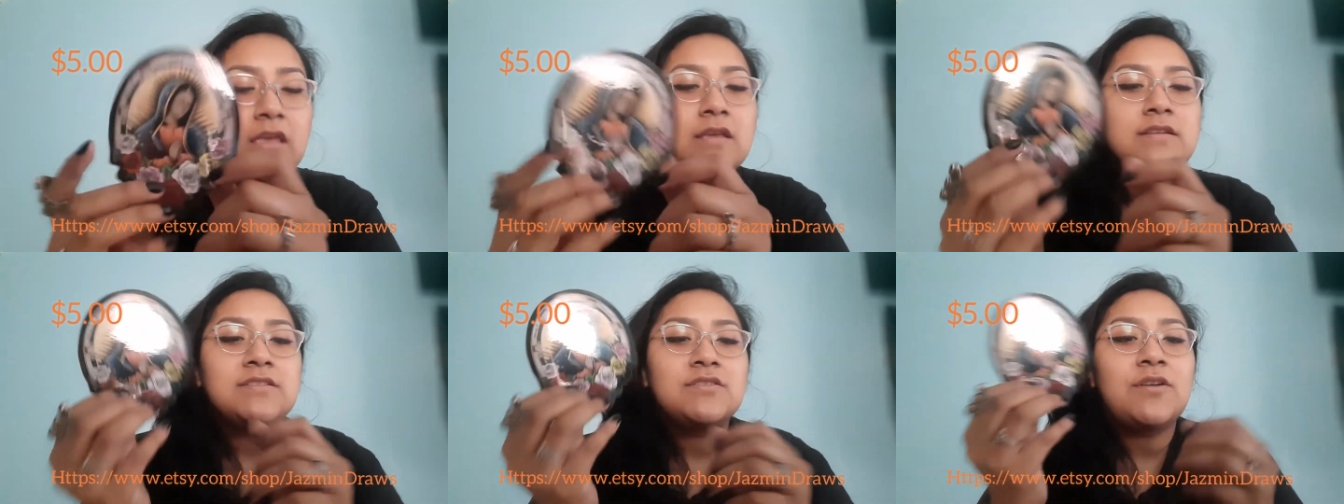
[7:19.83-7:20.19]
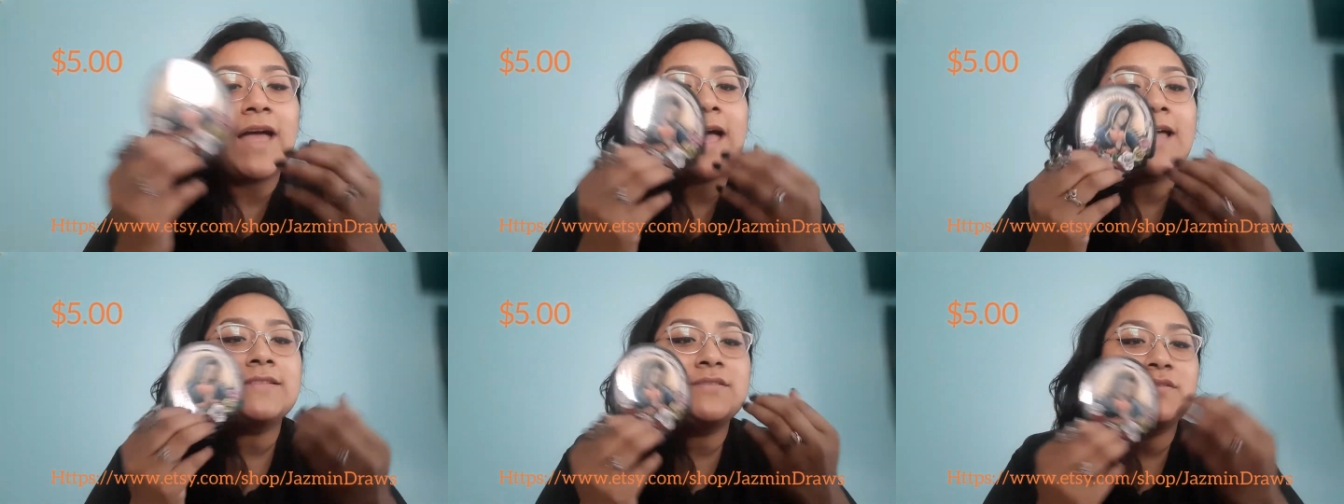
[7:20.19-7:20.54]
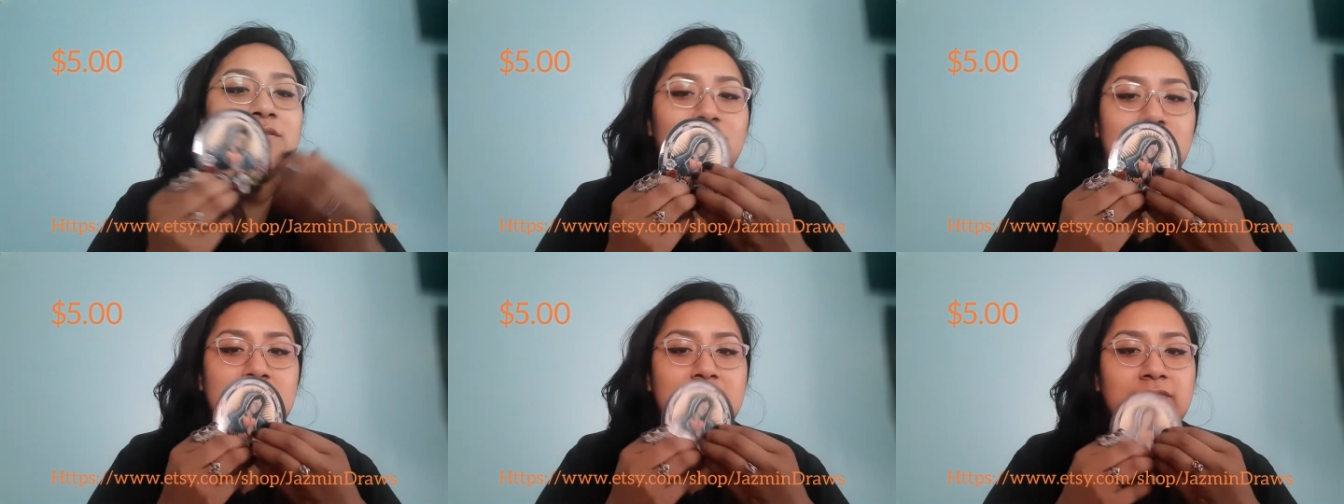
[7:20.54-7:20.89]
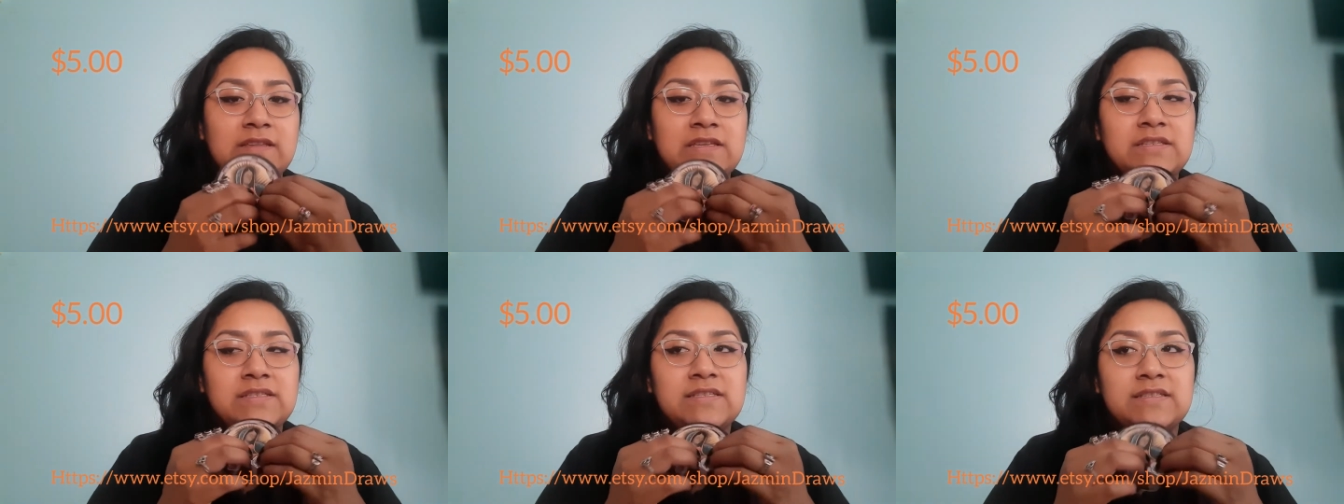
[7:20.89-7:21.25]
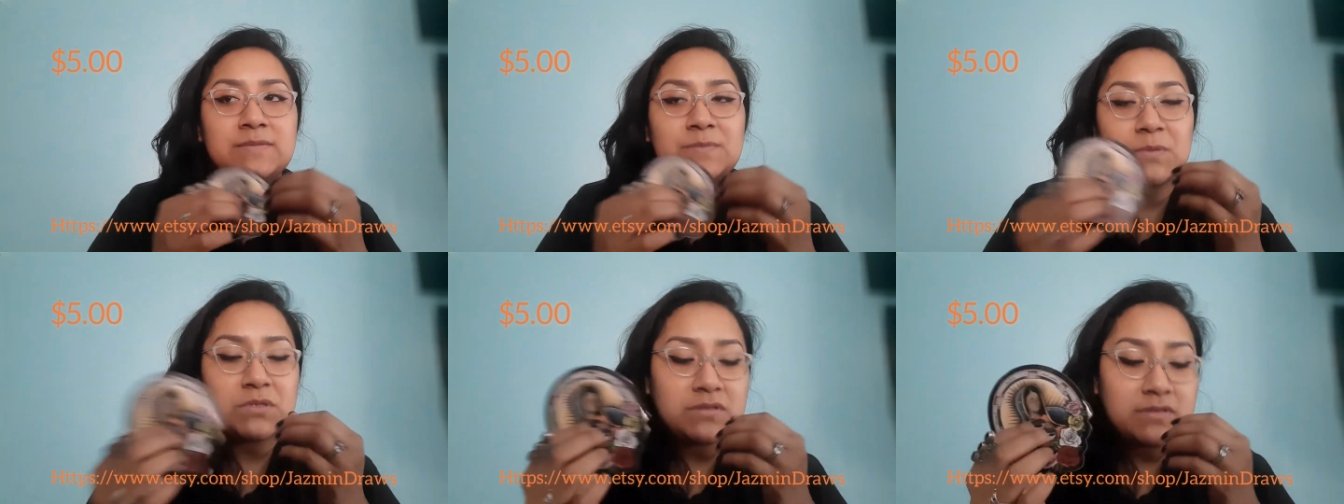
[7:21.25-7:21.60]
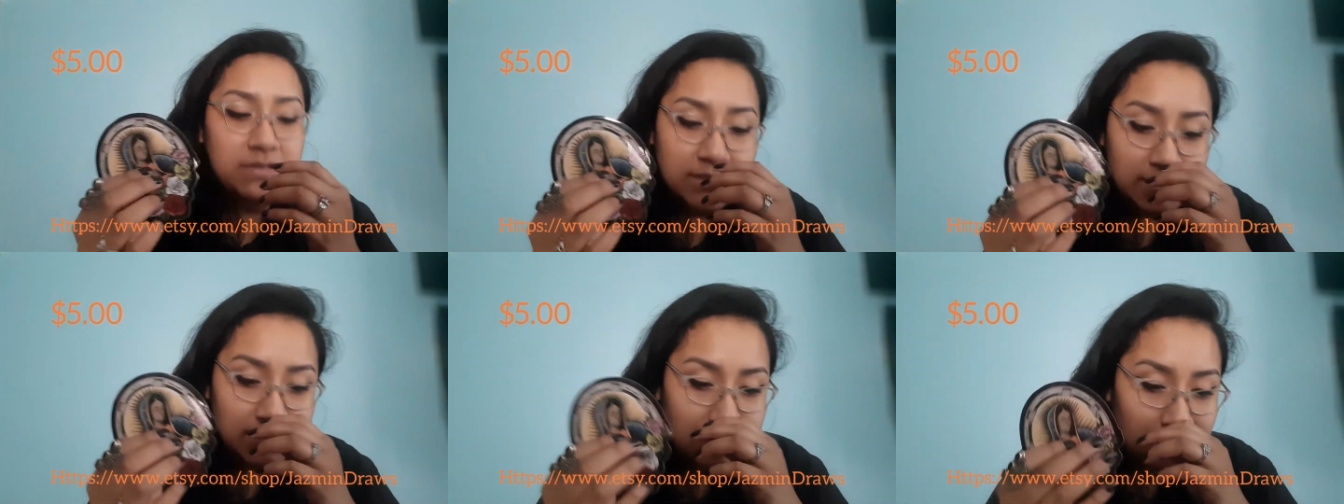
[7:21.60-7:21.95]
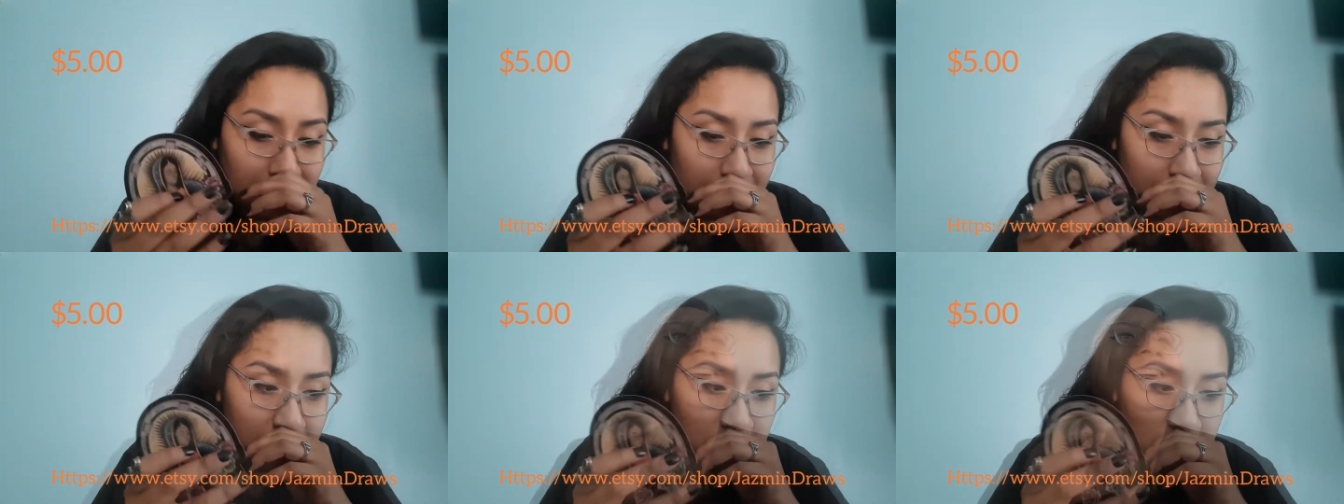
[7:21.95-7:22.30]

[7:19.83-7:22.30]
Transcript: So I had to do one of these, especially because I'm um,